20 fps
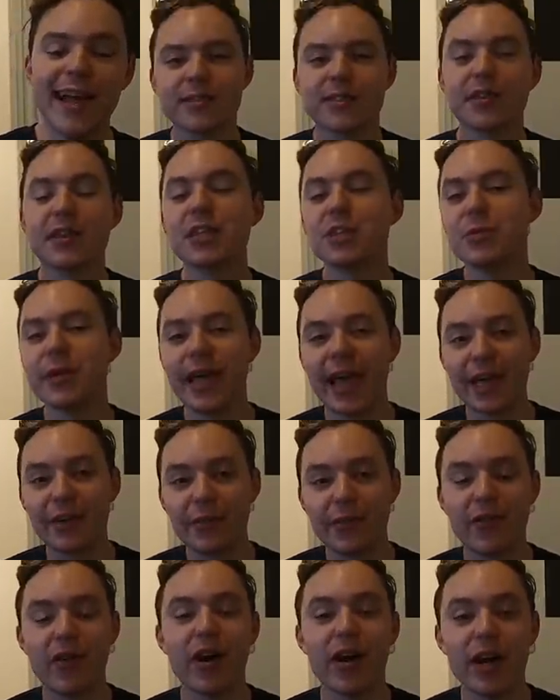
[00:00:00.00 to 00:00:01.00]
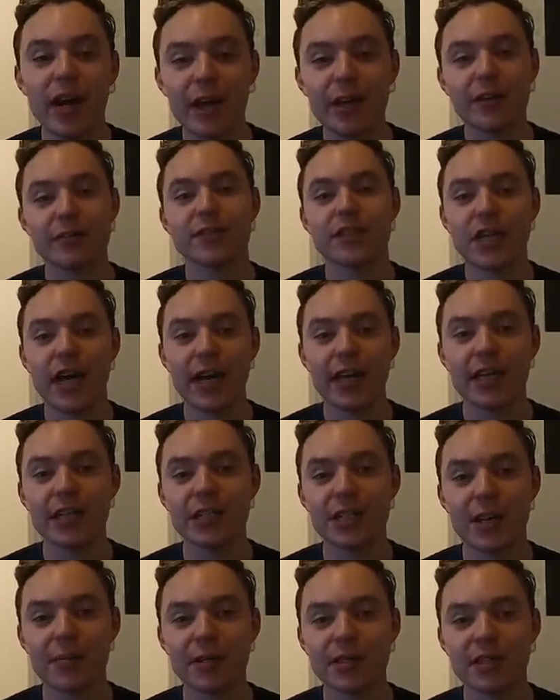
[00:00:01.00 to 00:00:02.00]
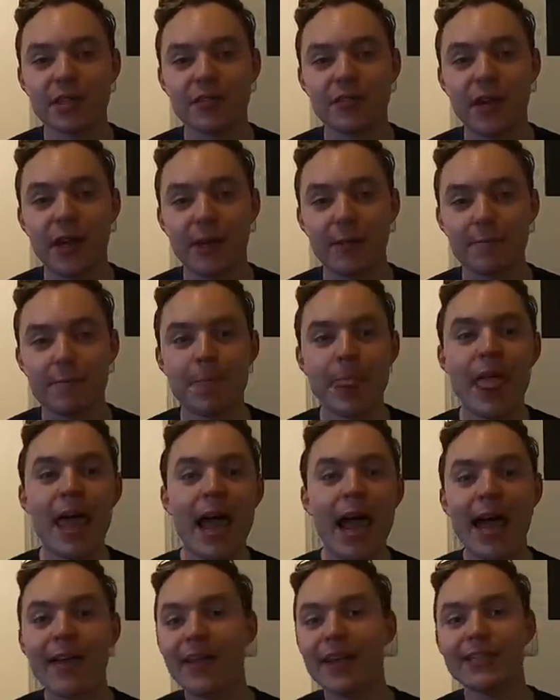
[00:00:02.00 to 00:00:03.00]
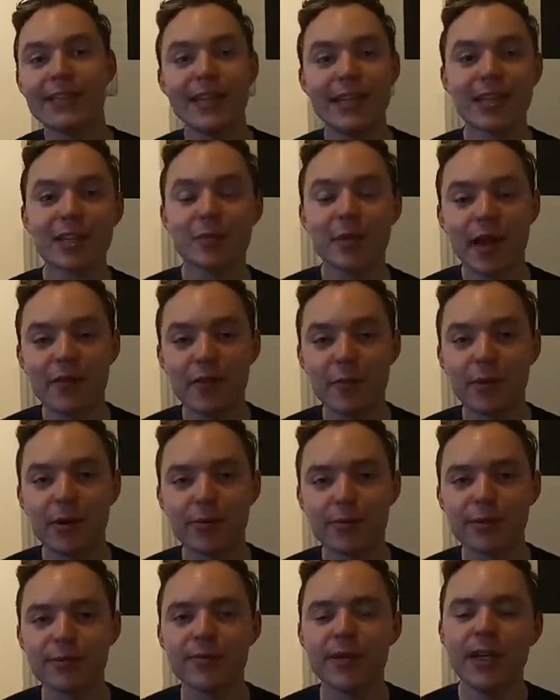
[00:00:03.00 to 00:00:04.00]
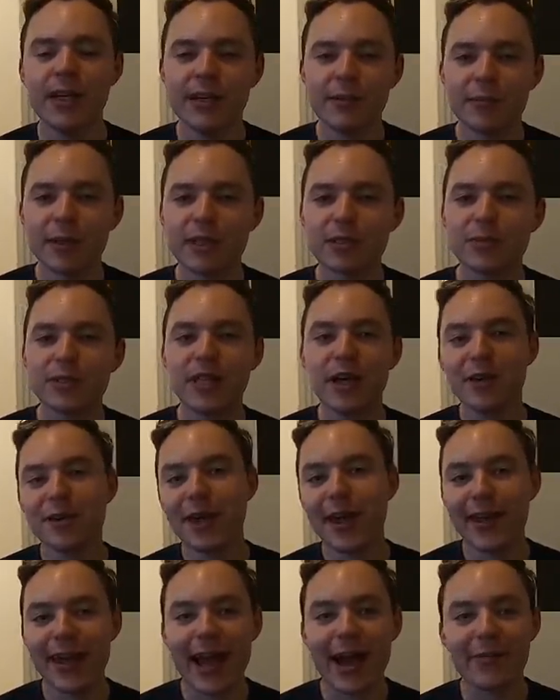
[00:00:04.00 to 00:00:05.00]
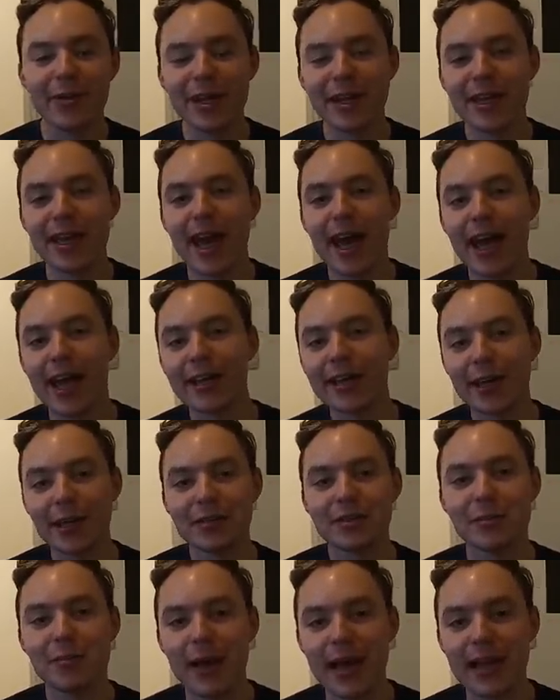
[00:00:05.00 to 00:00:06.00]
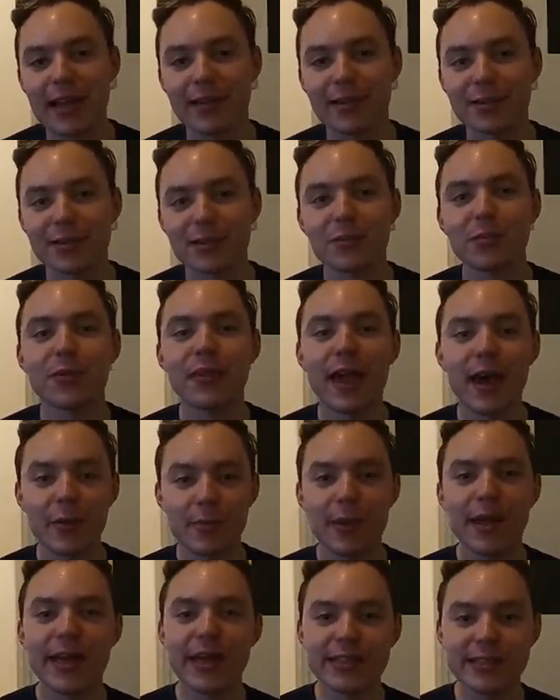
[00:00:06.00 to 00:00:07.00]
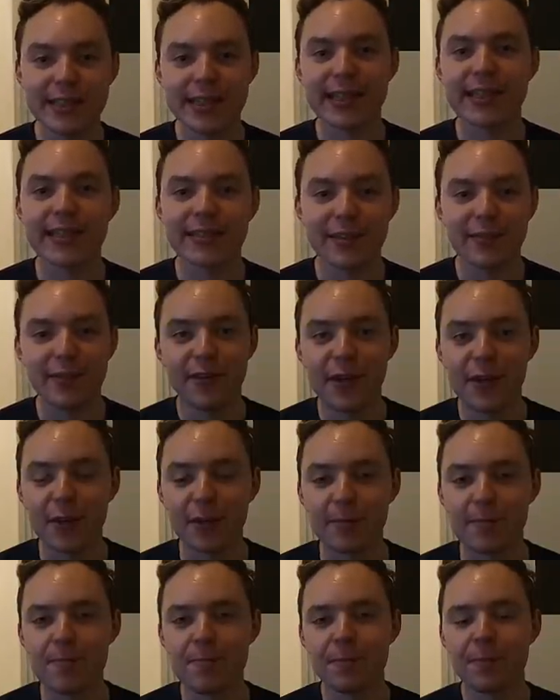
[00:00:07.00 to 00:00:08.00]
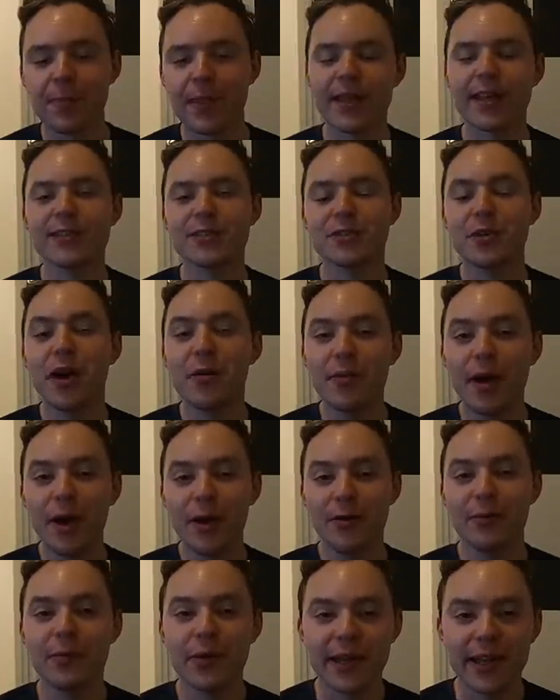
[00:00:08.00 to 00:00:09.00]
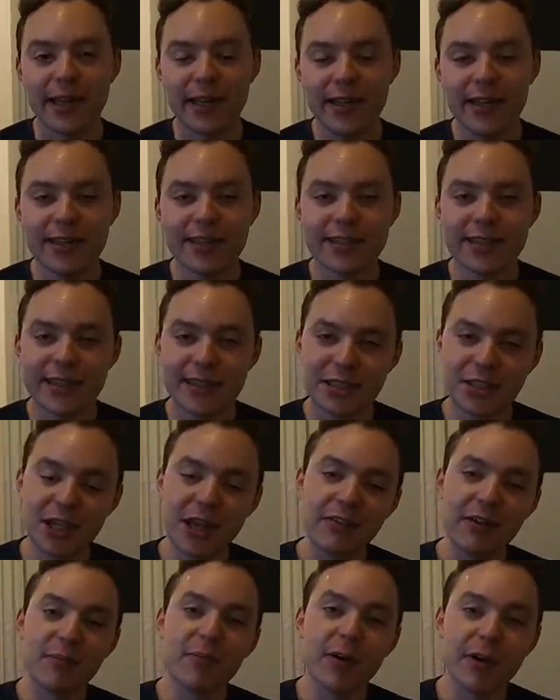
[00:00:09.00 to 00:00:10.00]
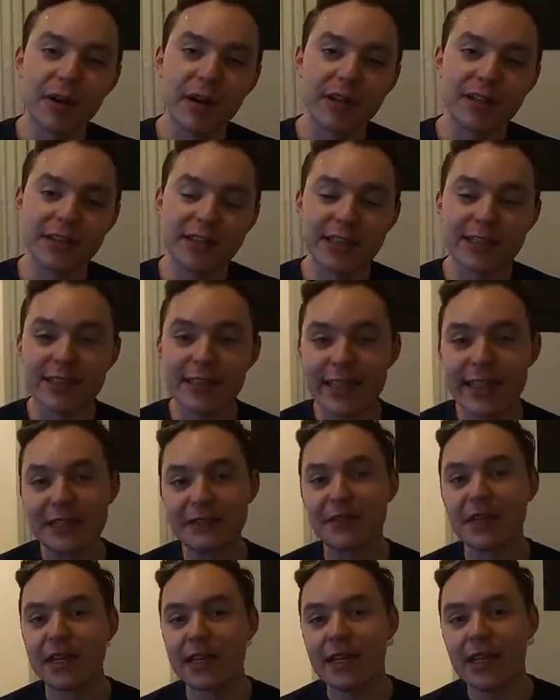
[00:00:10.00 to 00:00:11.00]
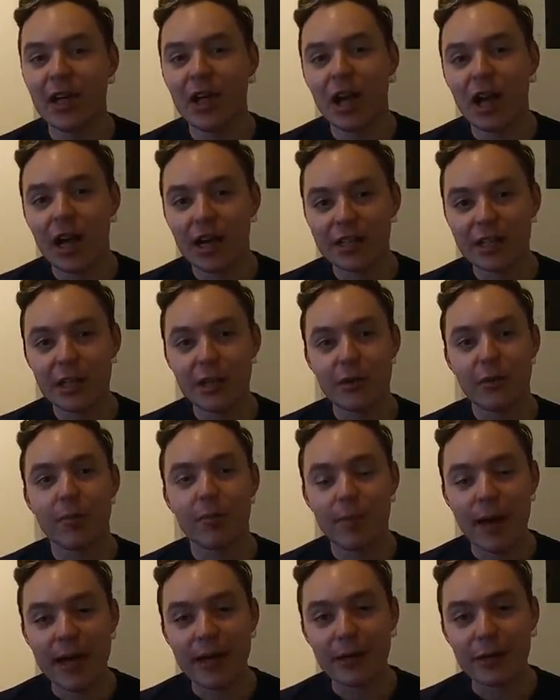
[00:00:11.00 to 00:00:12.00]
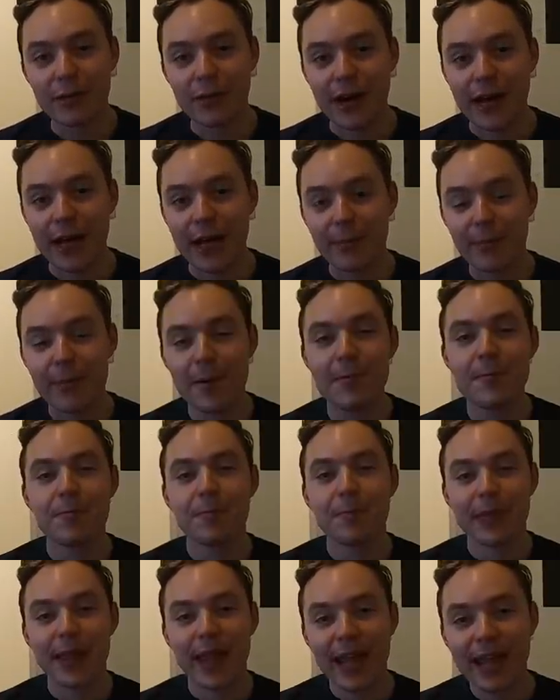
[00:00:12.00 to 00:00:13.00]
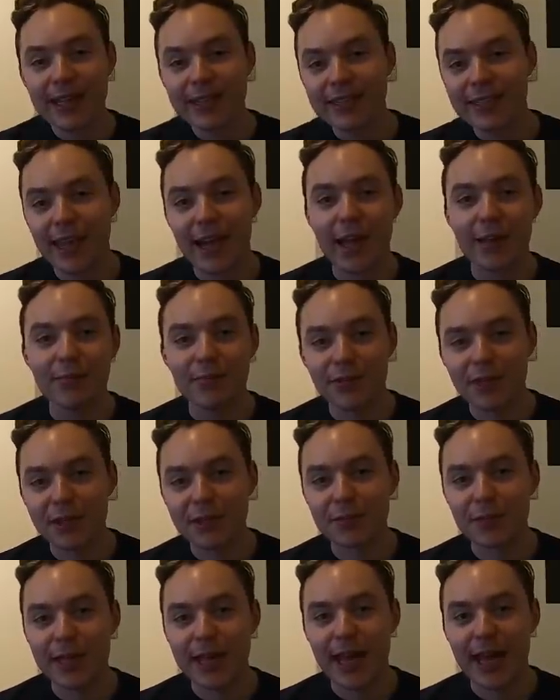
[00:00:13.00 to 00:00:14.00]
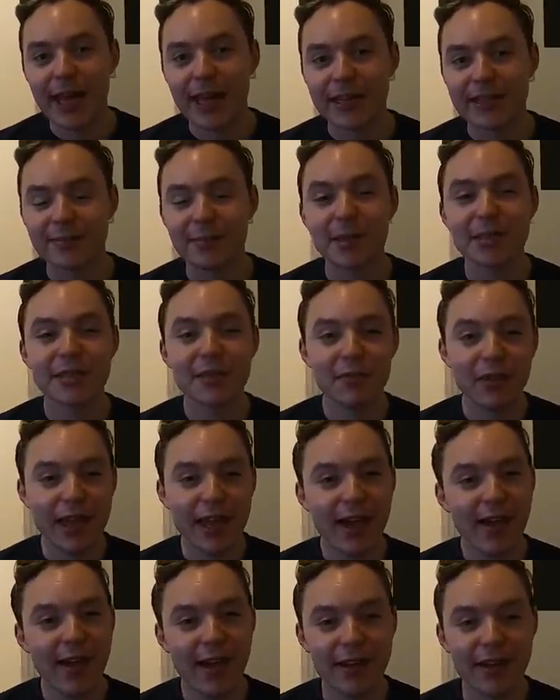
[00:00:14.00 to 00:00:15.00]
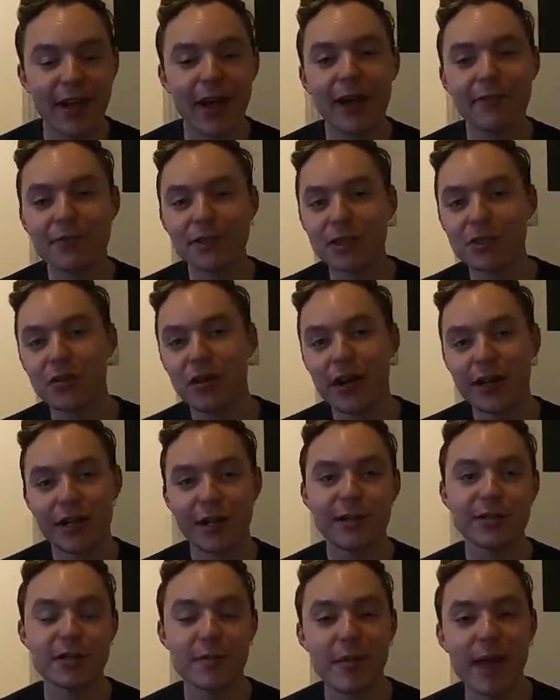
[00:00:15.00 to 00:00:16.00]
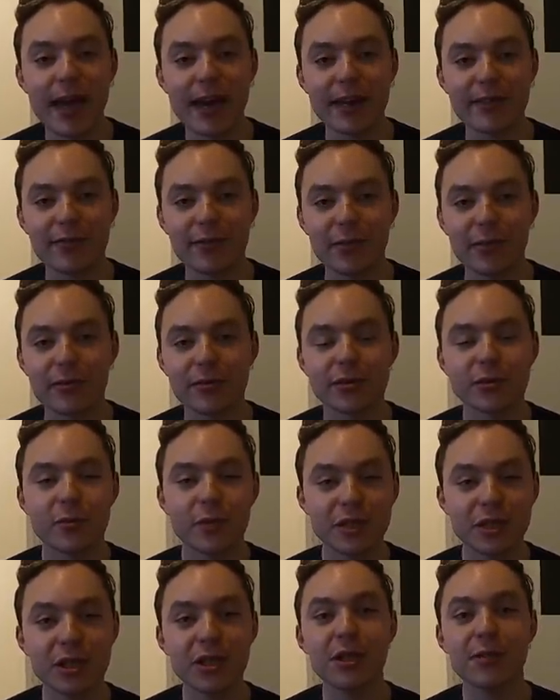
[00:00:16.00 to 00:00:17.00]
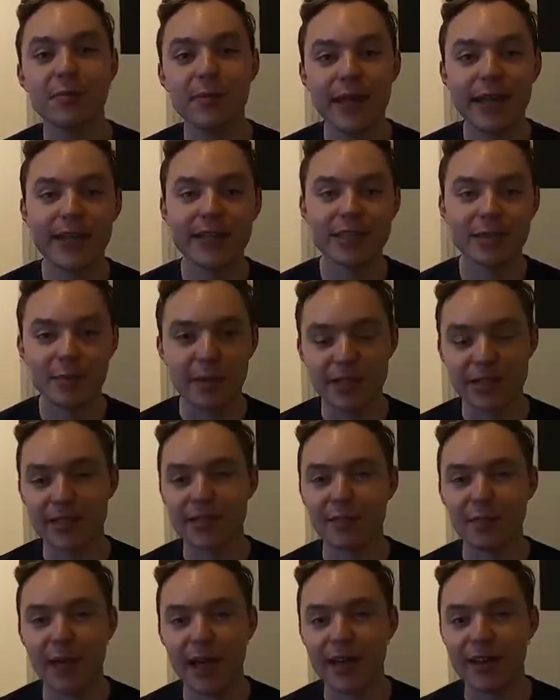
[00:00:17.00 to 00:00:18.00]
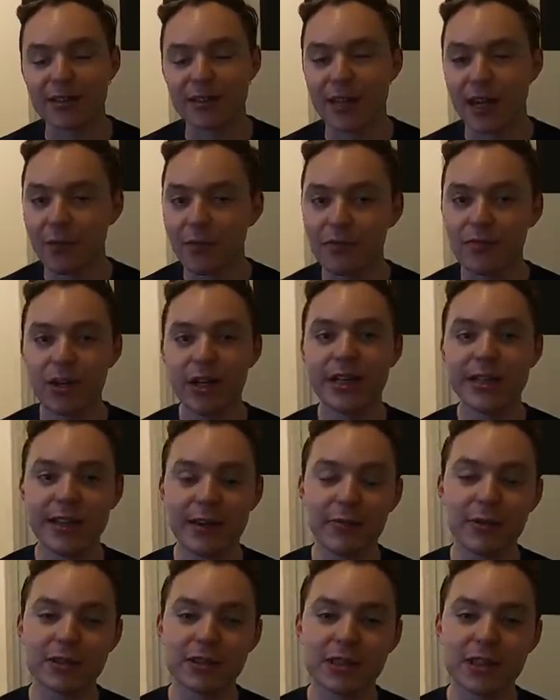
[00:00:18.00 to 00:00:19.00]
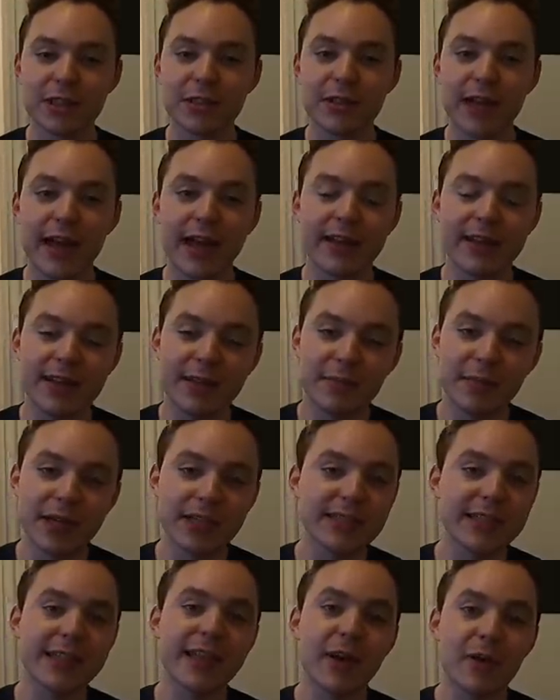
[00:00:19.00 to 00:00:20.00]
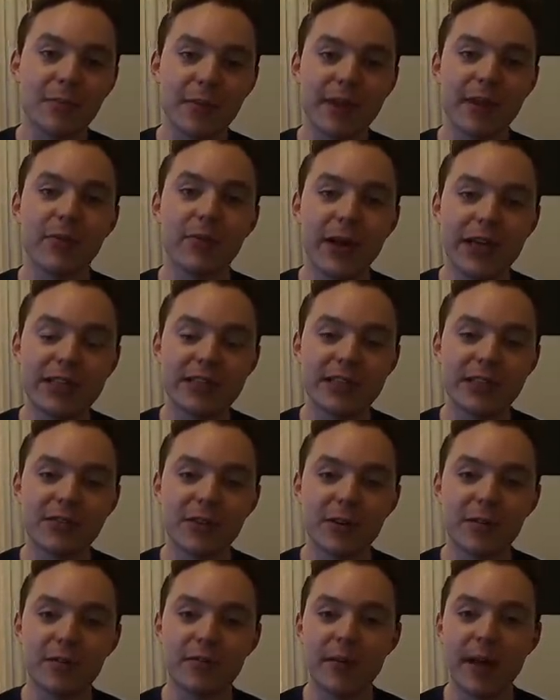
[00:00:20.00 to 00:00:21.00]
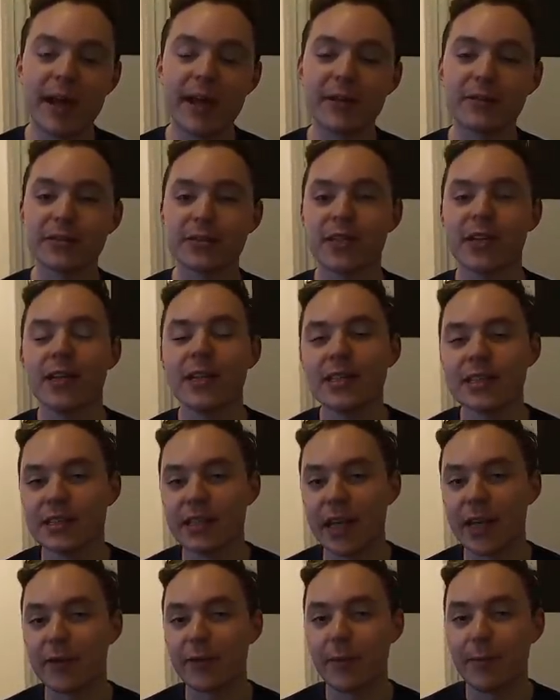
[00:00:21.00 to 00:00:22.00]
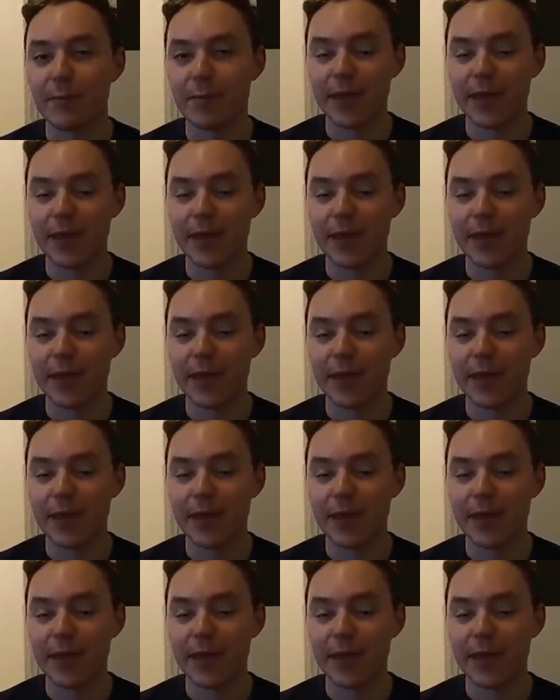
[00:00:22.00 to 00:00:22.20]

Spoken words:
So this weekend we've got a load of silage coming to the farm, and there's a little bit of a problem because we don't know how we're going to unload the bales without piercing the film. So I'm hoping that Cherry Products can deliver our new bale grab in time for this weekend, because if they can't, I'll have to try and use the pallet forks, which could mean splitting the bales, and I really don't want to do that because then that would be a wasted group of bales. So